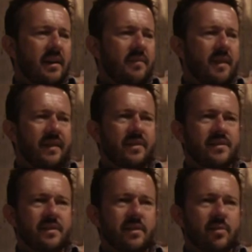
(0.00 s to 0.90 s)
affected
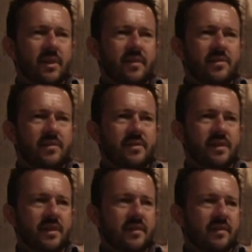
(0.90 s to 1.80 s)
us a little bit, to sort of
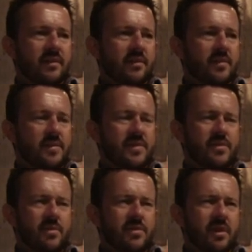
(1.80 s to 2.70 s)
say that we spent
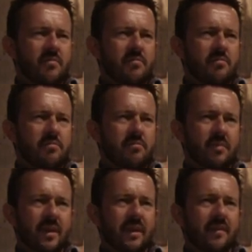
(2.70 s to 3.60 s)
so much time
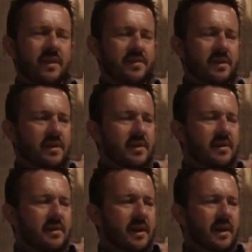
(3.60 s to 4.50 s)
making this,
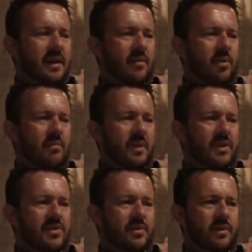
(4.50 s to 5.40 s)
and what it
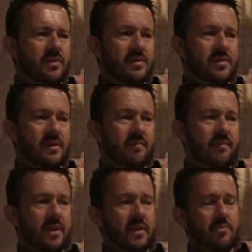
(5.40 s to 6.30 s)
means to us is that
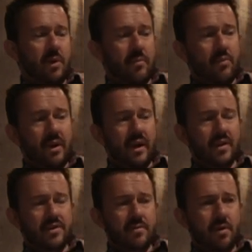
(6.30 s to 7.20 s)
by bringing
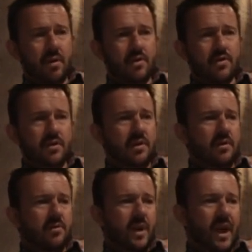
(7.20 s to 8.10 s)
it to March,
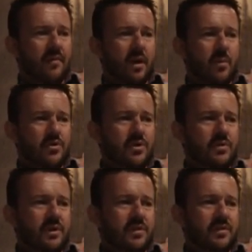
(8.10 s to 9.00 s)
we had the
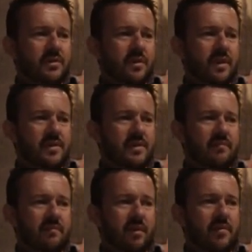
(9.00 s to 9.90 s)
opportunity to do things that
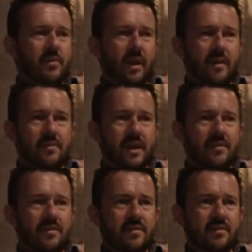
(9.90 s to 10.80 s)
very few games get
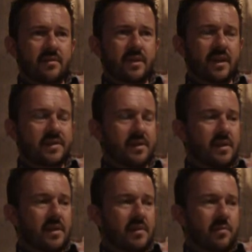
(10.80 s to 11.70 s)
to do, and that's
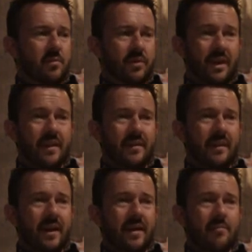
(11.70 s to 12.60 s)
play the
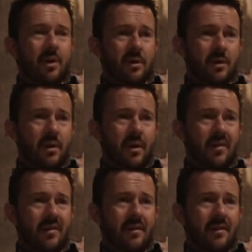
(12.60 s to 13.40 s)
game a lot,